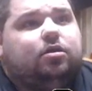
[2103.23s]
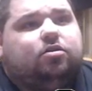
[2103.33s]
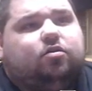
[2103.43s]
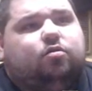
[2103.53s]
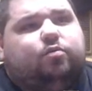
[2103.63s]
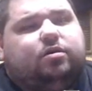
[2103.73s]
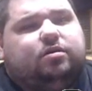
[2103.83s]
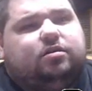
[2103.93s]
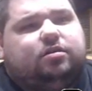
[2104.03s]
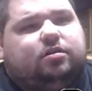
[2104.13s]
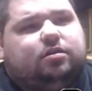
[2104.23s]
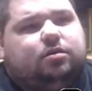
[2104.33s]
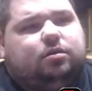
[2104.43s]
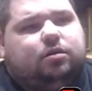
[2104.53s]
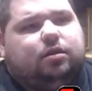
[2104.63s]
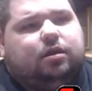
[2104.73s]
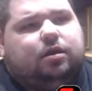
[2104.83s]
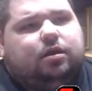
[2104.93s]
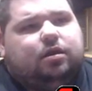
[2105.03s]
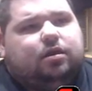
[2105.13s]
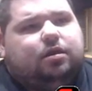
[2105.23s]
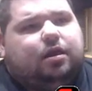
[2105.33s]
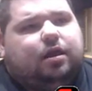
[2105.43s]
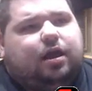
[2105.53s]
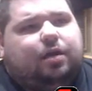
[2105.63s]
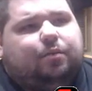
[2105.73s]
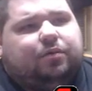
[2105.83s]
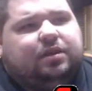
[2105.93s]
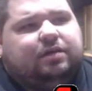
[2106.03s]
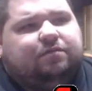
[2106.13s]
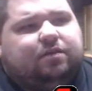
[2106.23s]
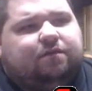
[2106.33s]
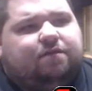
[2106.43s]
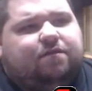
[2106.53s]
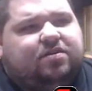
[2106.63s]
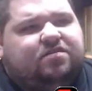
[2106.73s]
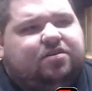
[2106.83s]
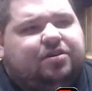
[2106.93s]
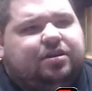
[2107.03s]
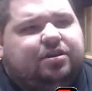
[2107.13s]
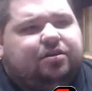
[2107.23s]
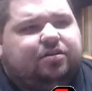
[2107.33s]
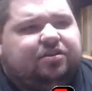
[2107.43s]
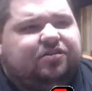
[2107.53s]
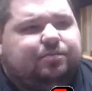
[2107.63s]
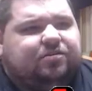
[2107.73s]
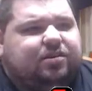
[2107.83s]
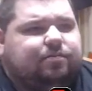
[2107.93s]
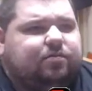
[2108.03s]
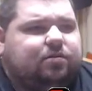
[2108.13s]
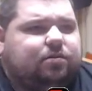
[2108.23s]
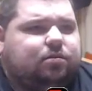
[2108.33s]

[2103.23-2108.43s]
Goombas, I believe the fish are in here, the cheeps,